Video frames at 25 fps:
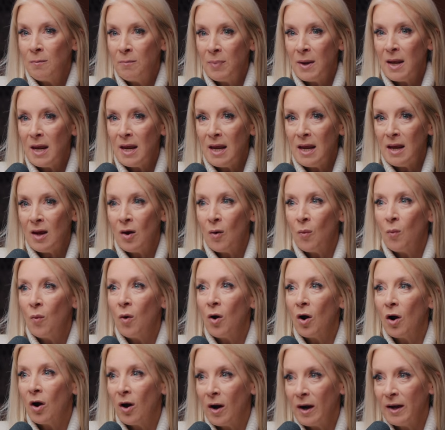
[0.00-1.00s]
be
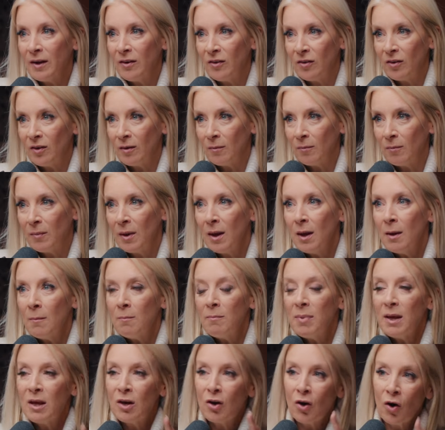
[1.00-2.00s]
what guides them
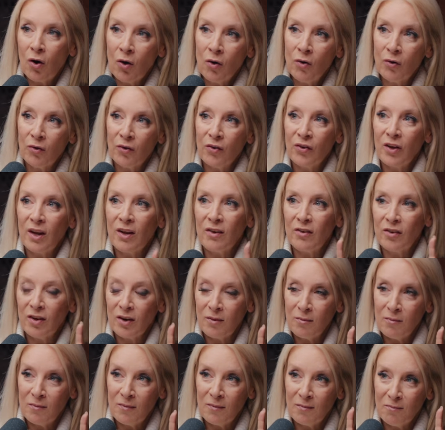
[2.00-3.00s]
because it's
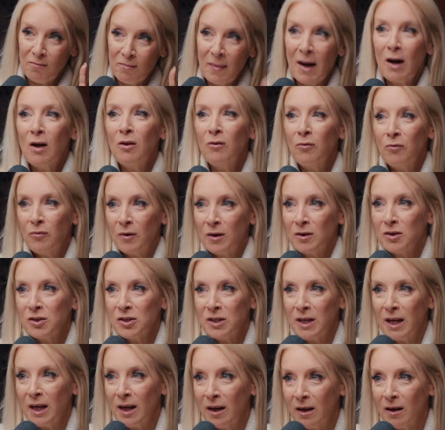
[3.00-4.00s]
a
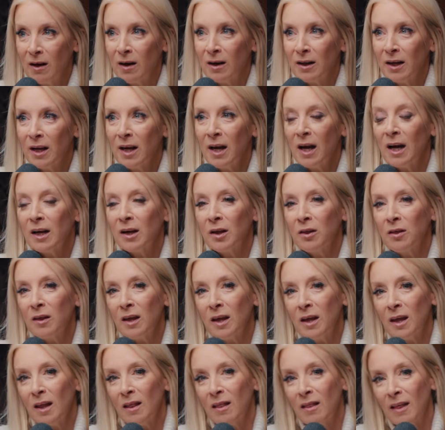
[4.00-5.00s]
malfunctioning gut. And I
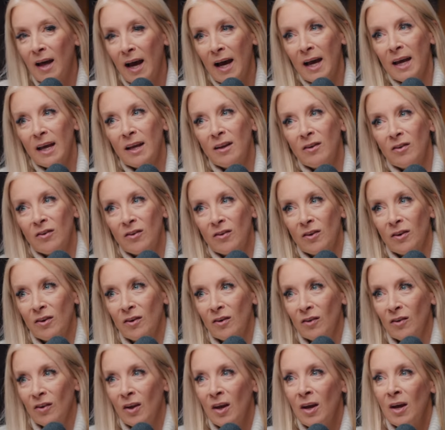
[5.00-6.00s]
think in that
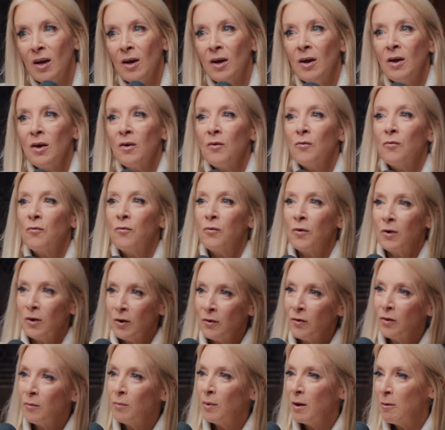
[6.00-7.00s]
instance,
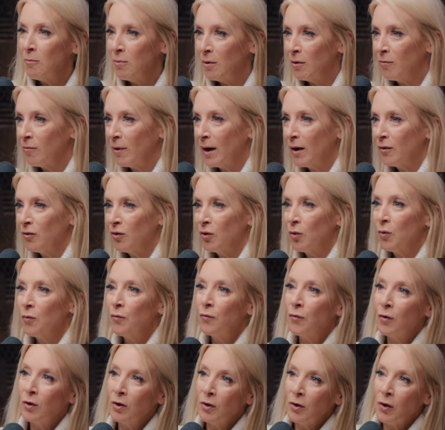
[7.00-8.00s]
follow the people around you or
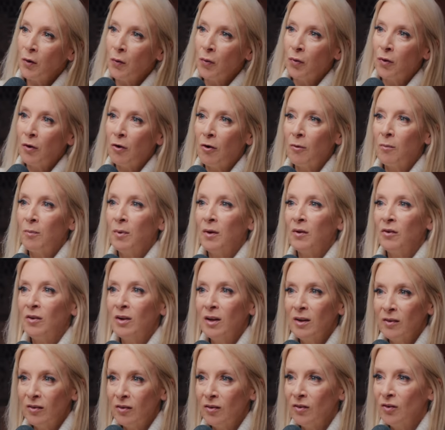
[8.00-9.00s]
follow your
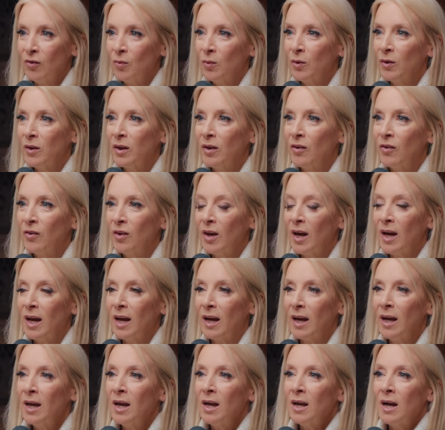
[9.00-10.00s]
therapist, listen to what they're
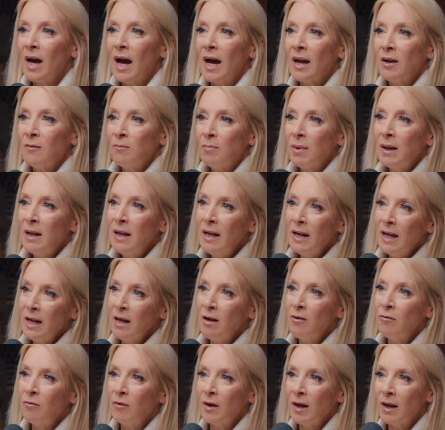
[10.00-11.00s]
saying and
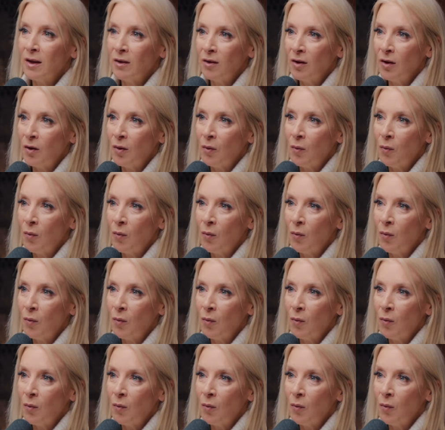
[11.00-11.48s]
believe in